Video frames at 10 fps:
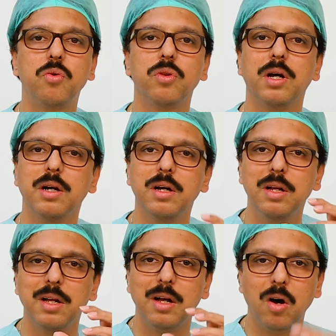to the
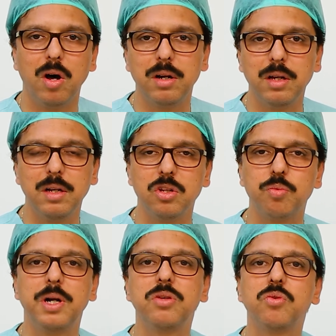organ,
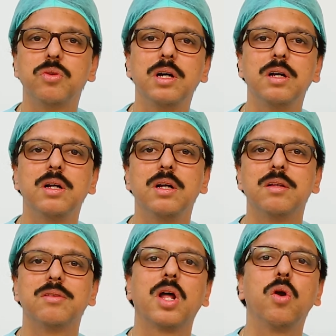spreads to the
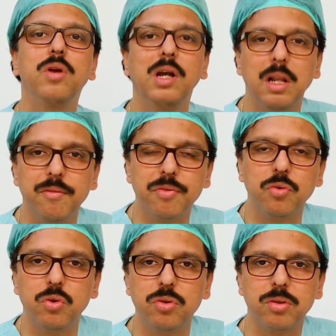surrounding lymph
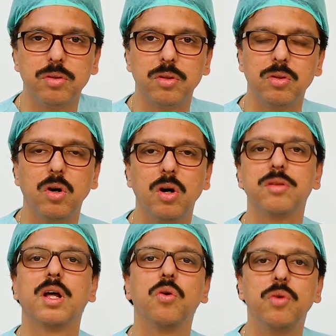nodes or
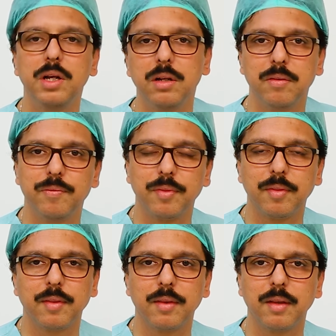surrounding
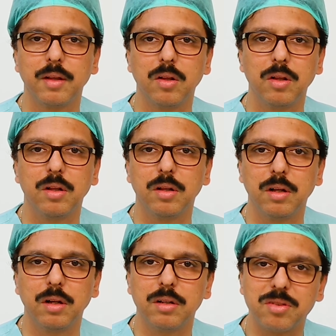
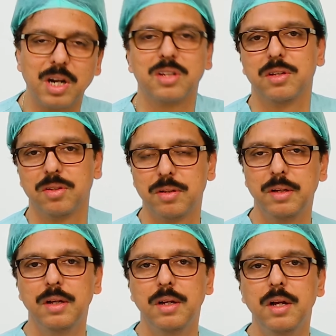structures.
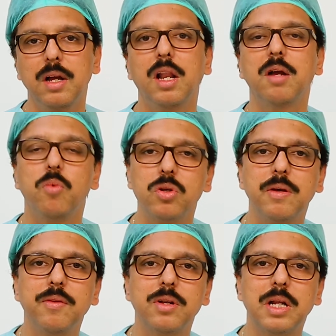Like most
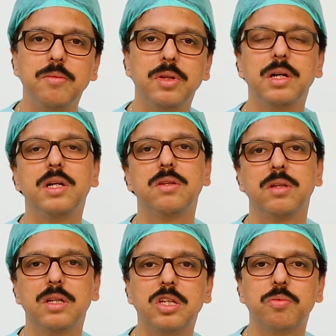of the times, it
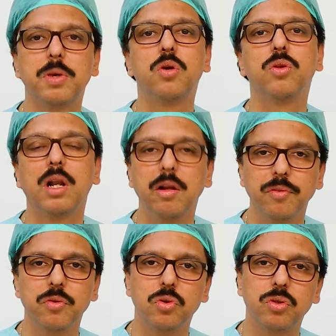is spread to the
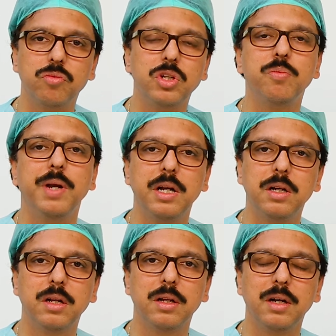lymph nodes, which make
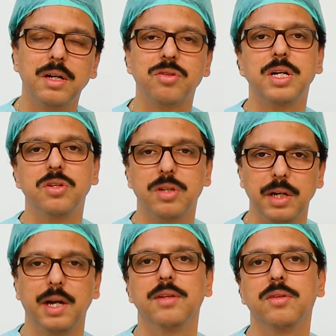it a stage 3
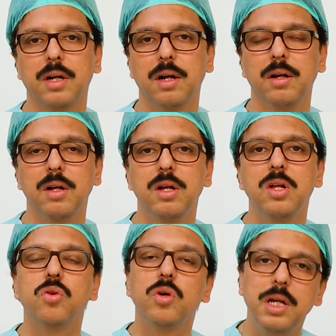cancer.
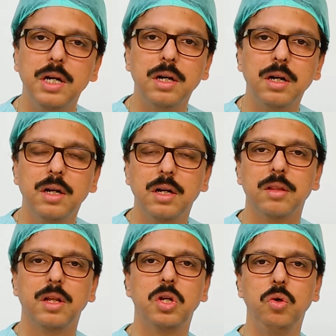So, here
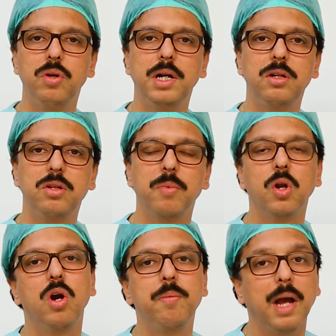the cure rates may
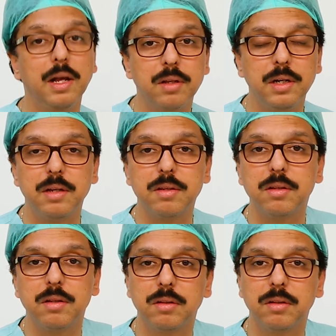not be as high as